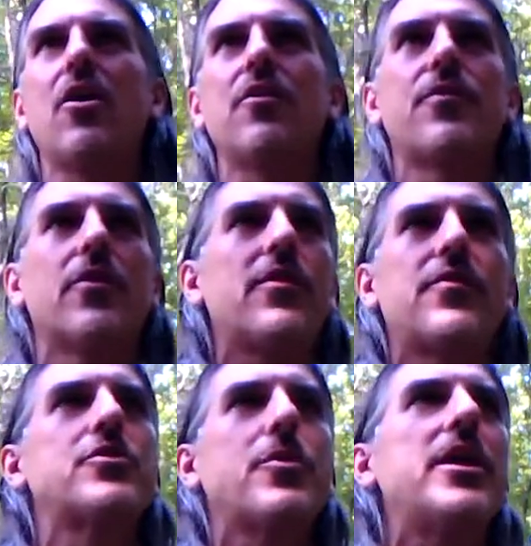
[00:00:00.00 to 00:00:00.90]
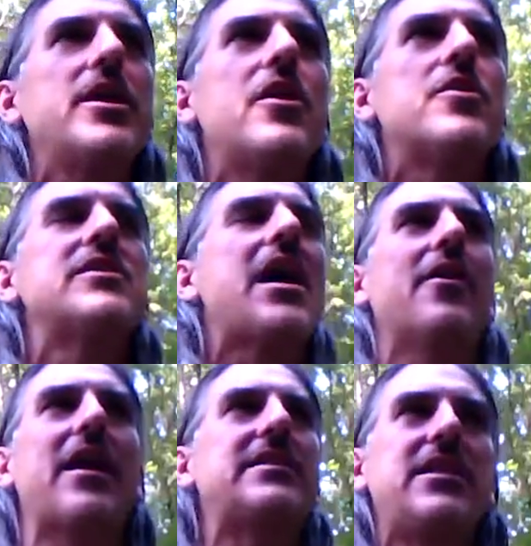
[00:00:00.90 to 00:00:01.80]
for for 20 years now, and
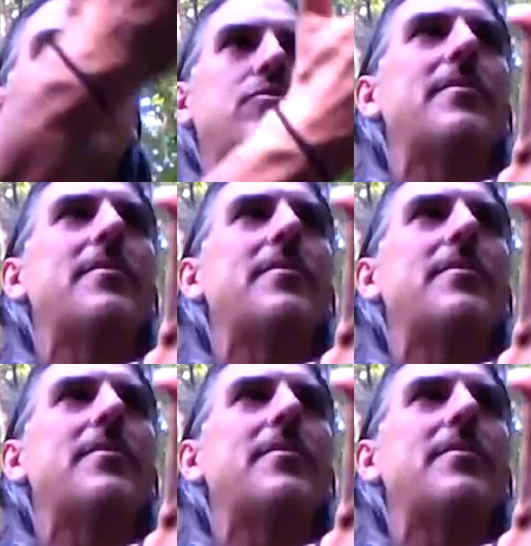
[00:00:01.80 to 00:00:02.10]
I teach women